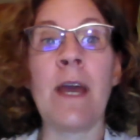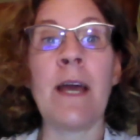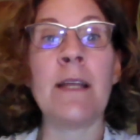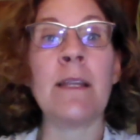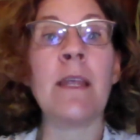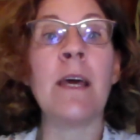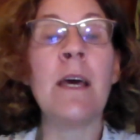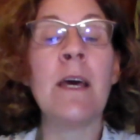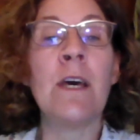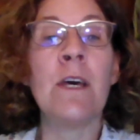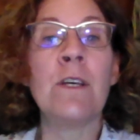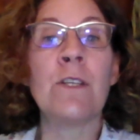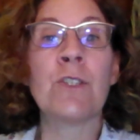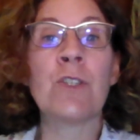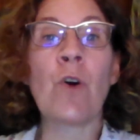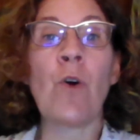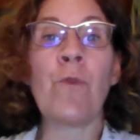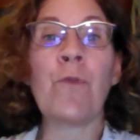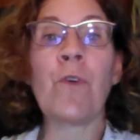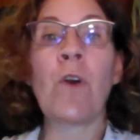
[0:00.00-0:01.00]
And
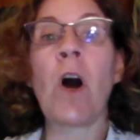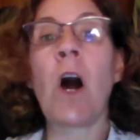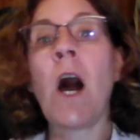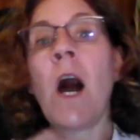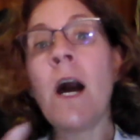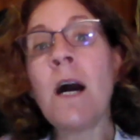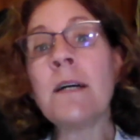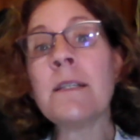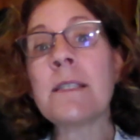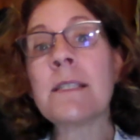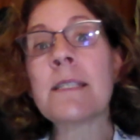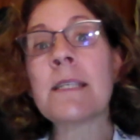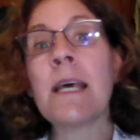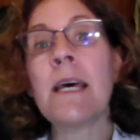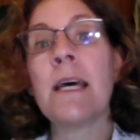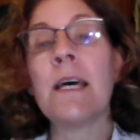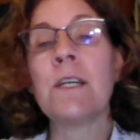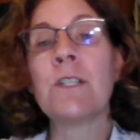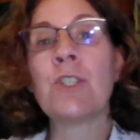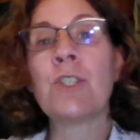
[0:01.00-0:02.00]
so for us,
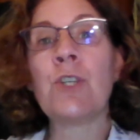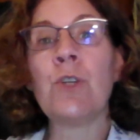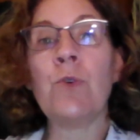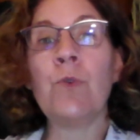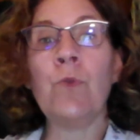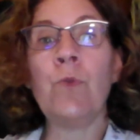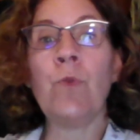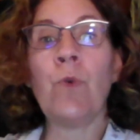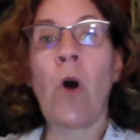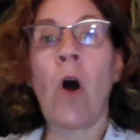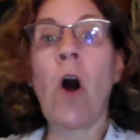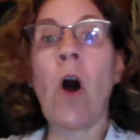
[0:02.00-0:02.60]
to